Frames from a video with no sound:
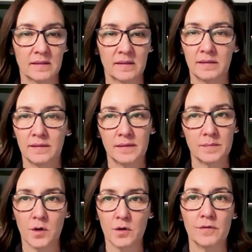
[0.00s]
the
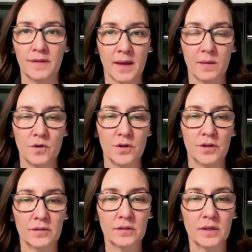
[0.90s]
model that they
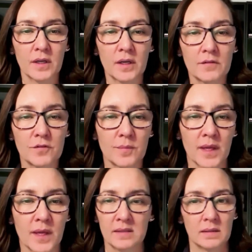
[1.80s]
work from.
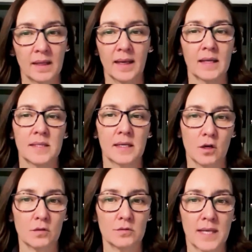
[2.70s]
They can't take a
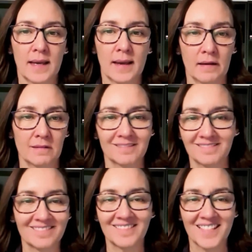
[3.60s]
whole day out
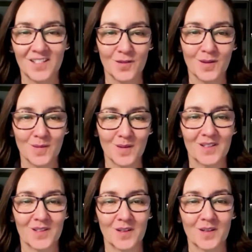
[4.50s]
to do a
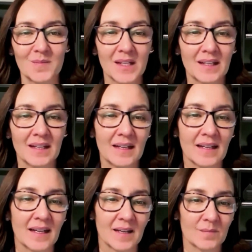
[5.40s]
workshop
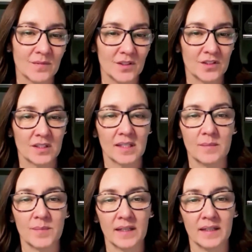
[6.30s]
usually,
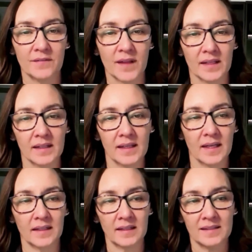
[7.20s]
but if they can get
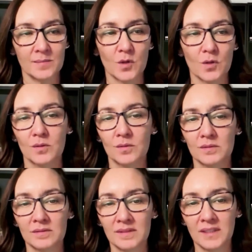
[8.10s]
it in small
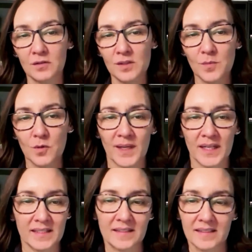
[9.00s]

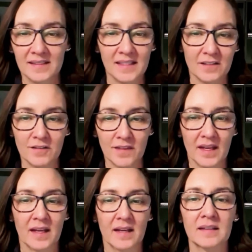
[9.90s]
pieces here and
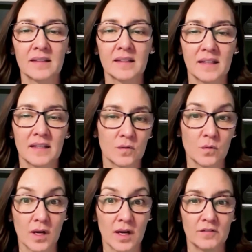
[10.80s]
there, then it all
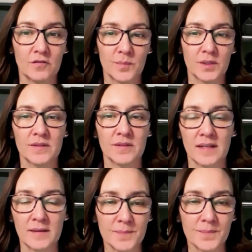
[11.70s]
kind of builds
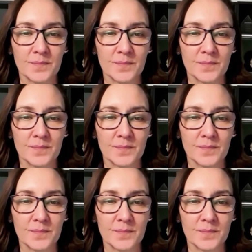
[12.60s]
up.